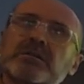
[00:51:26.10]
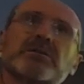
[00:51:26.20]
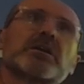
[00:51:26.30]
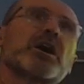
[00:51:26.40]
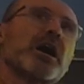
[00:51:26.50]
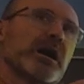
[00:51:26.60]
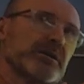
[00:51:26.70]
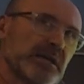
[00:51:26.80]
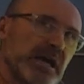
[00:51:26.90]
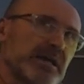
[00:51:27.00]
The car
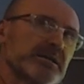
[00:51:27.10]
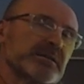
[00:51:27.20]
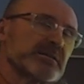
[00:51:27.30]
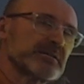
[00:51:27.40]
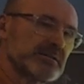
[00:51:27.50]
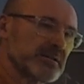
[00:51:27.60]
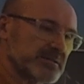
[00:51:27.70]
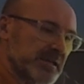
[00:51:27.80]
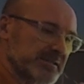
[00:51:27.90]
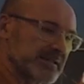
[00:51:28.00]
like, uh, is,
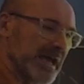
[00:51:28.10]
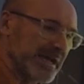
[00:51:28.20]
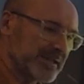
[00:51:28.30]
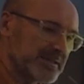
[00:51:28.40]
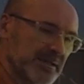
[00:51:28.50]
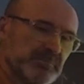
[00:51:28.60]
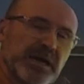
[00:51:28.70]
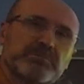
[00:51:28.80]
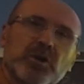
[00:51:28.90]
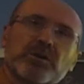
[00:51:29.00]
is liked by
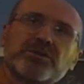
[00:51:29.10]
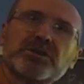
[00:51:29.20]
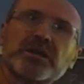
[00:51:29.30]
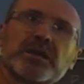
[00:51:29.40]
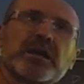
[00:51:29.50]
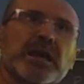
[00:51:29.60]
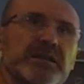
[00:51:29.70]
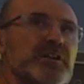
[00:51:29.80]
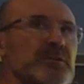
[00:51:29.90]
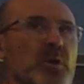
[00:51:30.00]
both. And
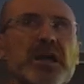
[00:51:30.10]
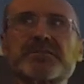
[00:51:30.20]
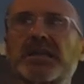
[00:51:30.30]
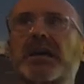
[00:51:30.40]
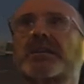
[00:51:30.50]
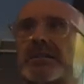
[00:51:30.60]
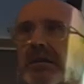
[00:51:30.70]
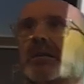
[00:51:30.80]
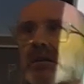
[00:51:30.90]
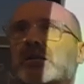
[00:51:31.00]
even the wife says,
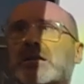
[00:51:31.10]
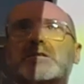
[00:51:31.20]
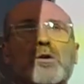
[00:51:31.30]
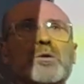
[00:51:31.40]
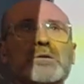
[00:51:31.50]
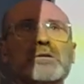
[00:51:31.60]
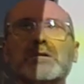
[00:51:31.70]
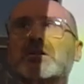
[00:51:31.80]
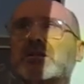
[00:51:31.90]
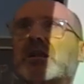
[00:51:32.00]
Let's go.
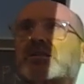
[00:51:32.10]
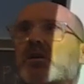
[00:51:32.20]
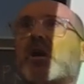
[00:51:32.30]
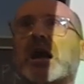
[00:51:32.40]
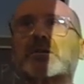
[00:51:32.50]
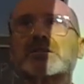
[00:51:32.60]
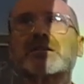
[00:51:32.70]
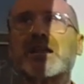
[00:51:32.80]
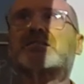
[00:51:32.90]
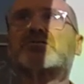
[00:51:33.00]
Let's go out.
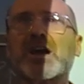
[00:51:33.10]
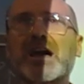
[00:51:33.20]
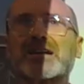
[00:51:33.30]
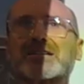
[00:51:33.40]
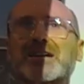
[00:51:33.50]
Let's try it.